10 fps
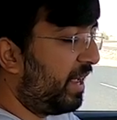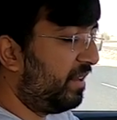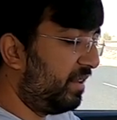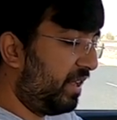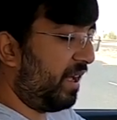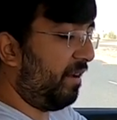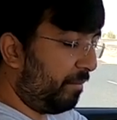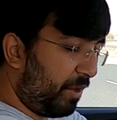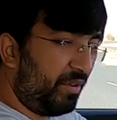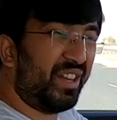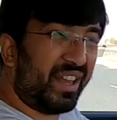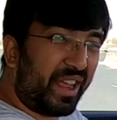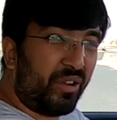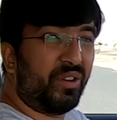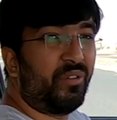and they are mounted
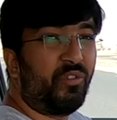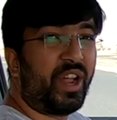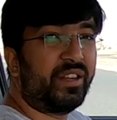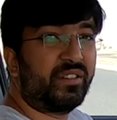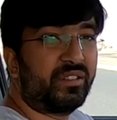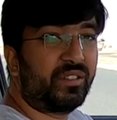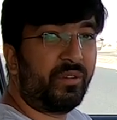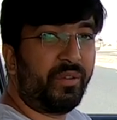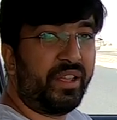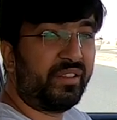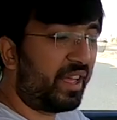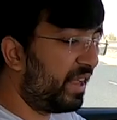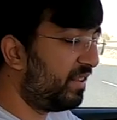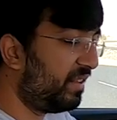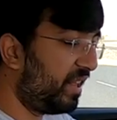like on a flatter surface
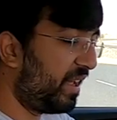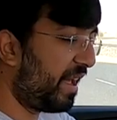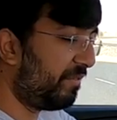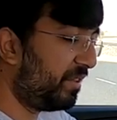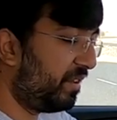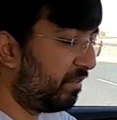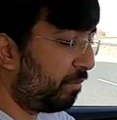and they have this